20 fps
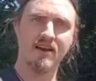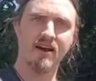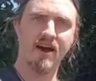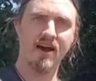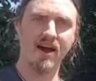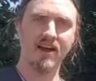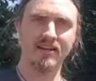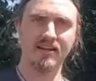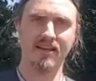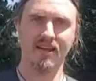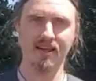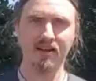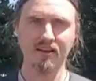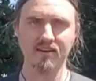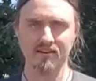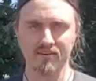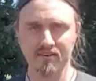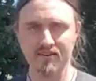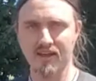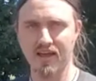hiding it
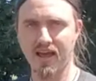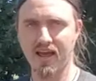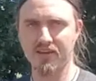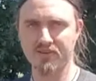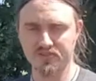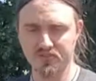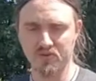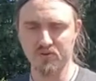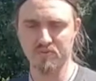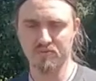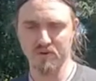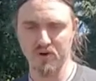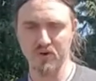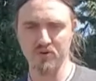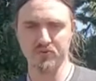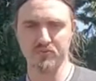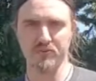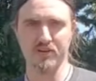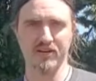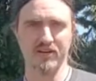as you
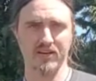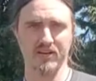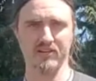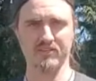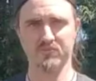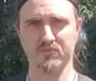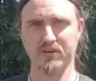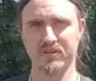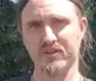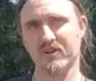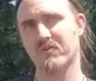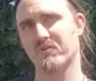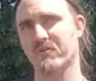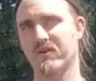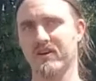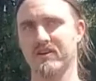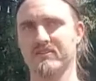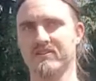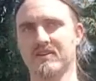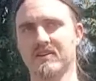approach, because we don't
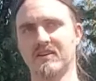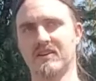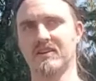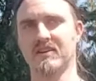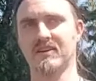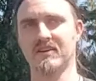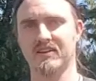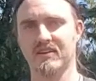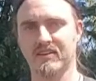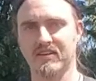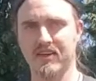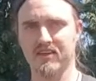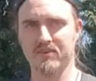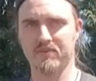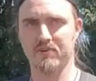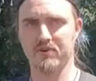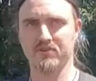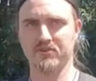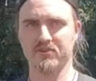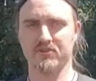want the other
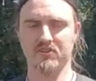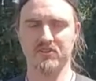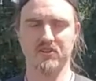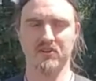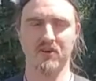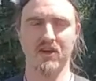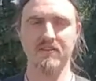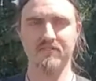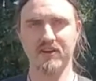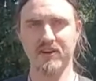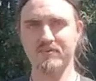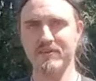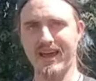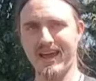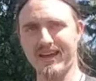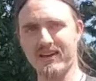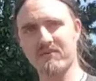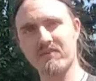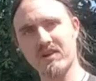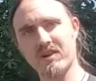person to know. If I'm
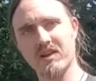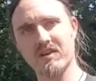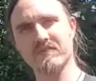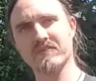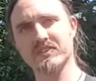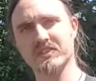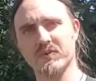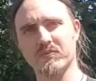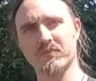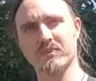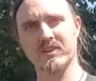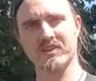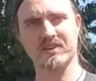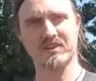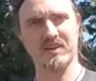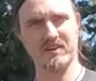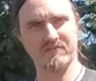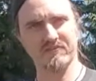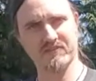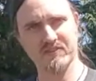angry enough at someone to
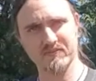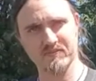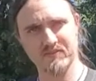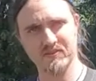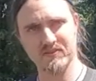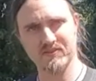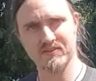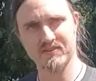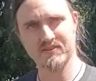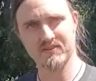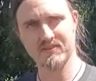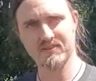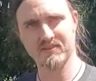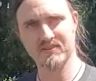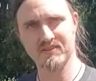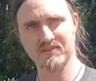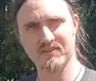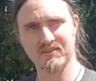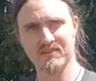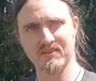knife them,
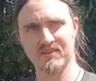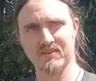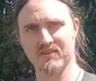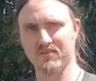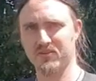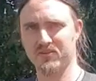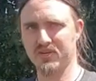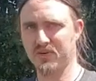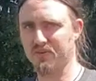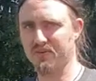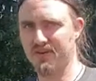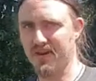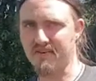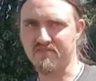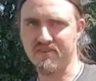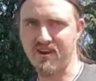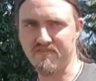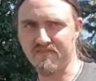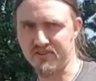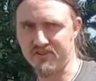which I would
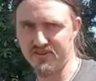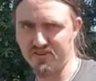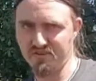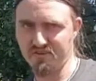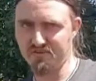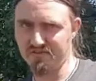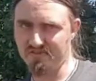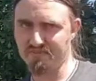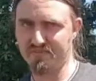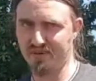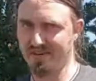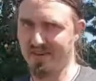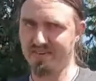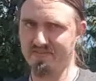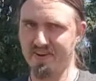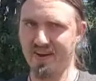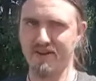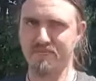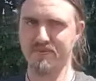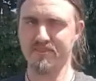never ever do, but
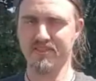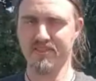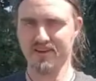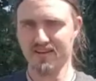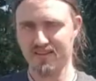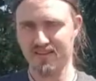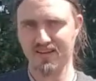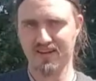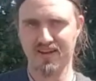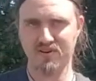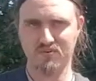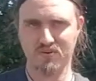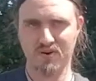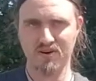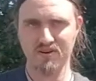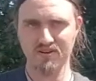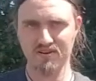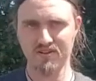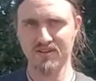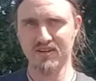if hypothetically I
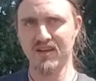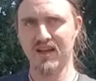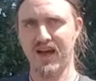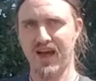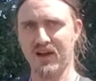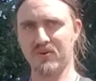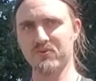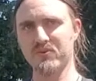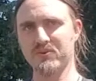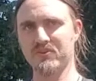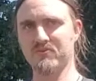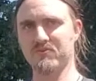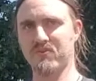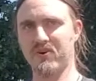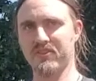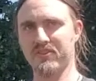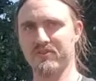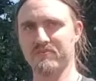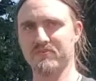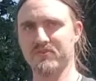were, I wouldn't
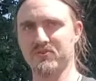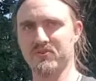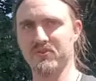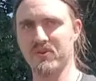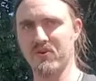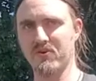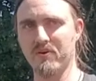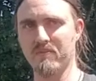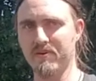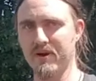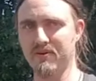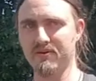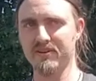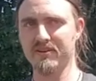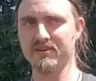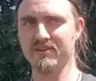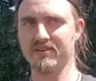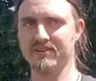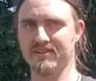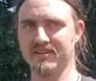want them to know about
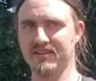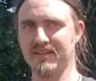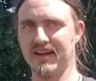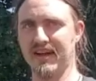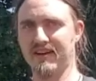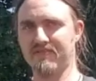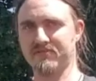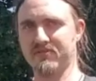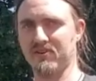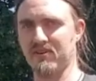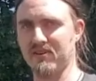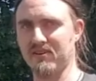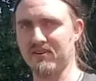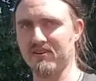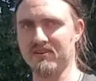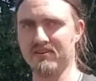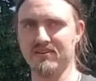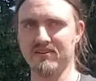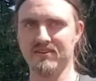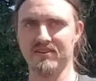it until after
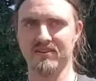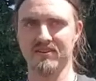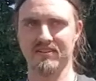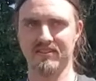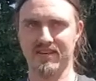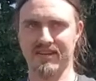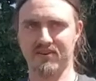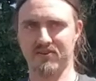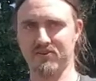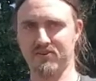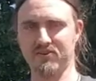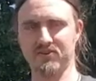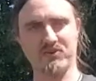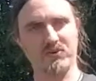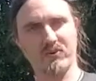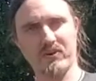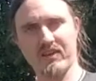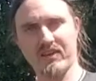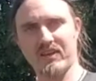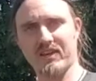they couldn't
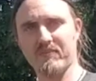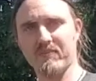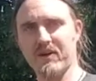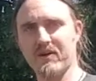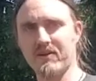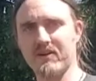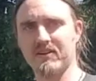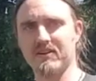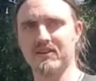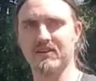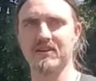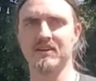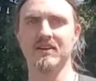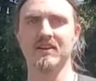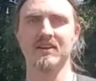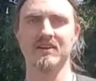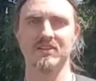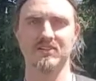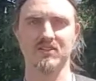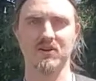do anything about it.
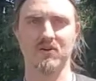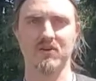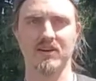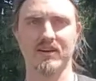So